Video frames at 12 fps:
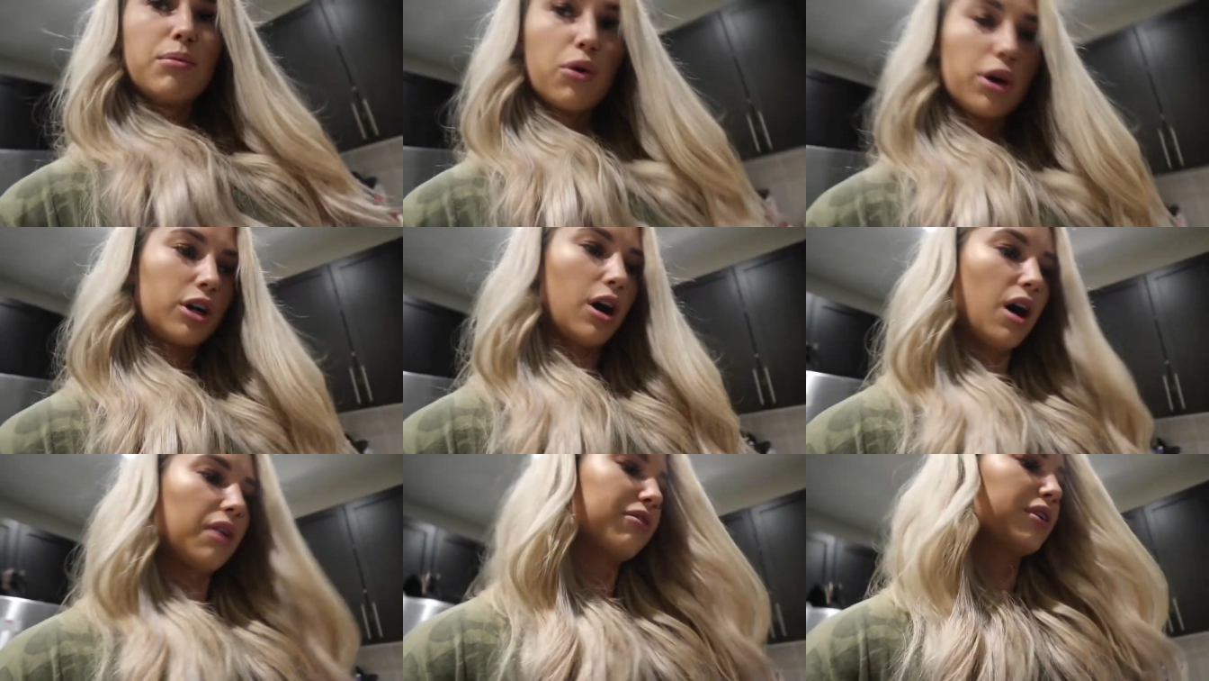more
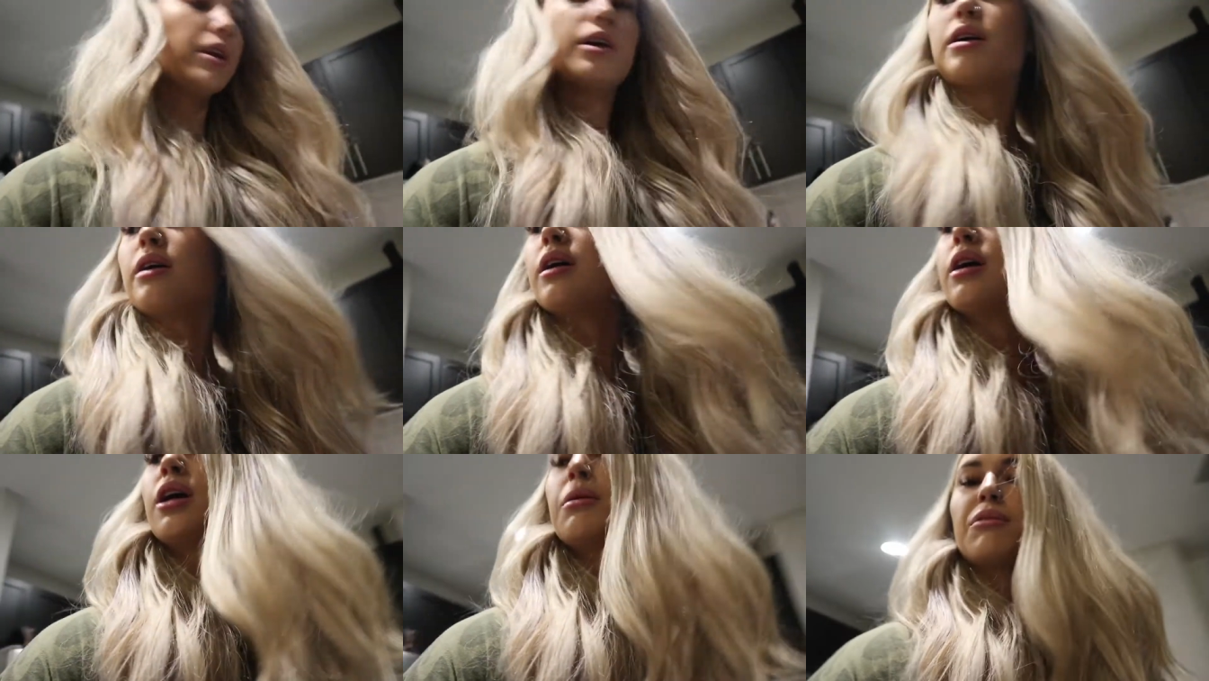coffee
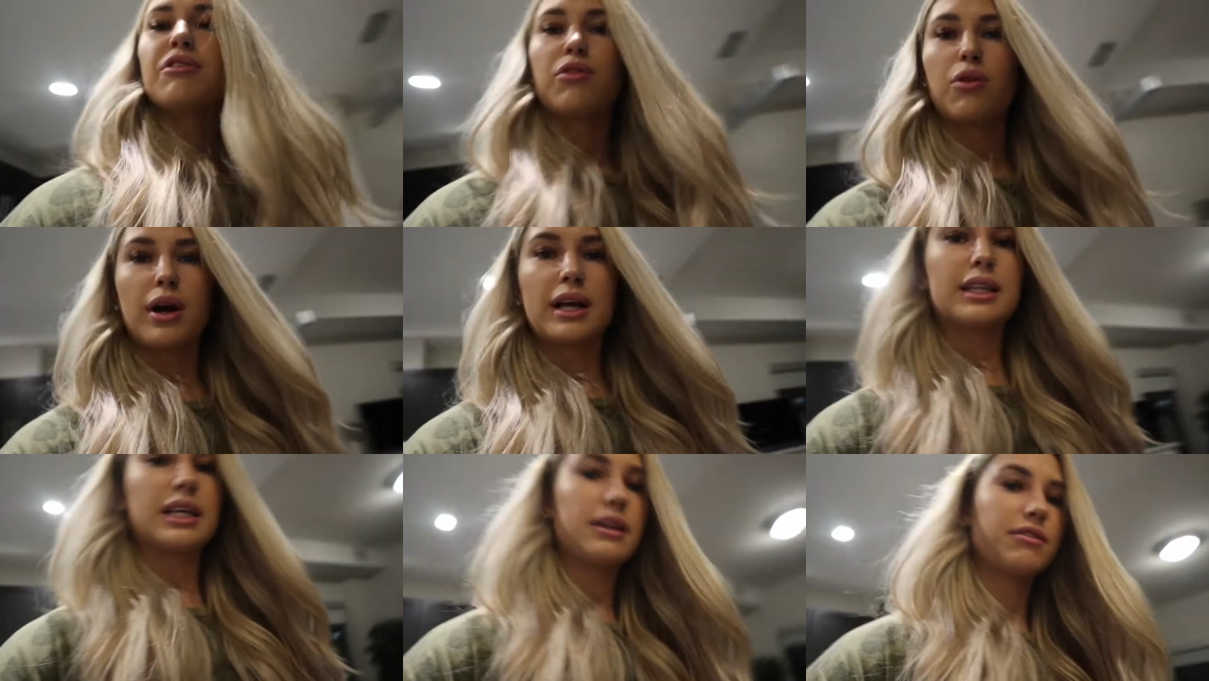before
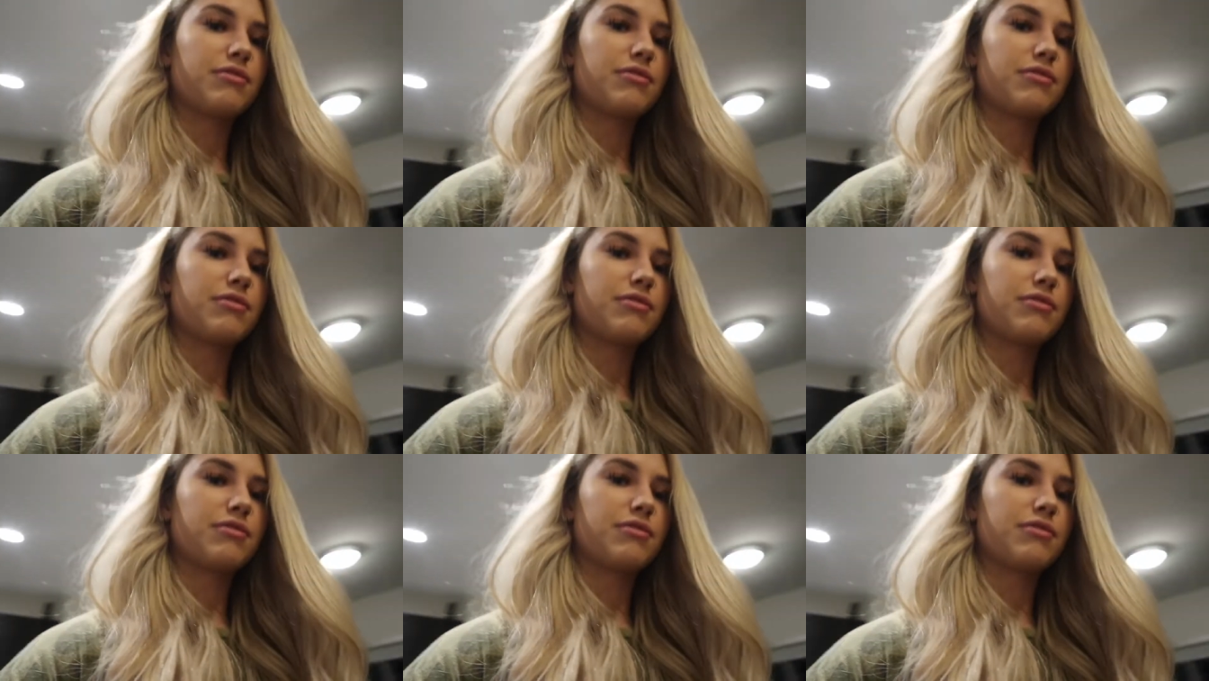I leave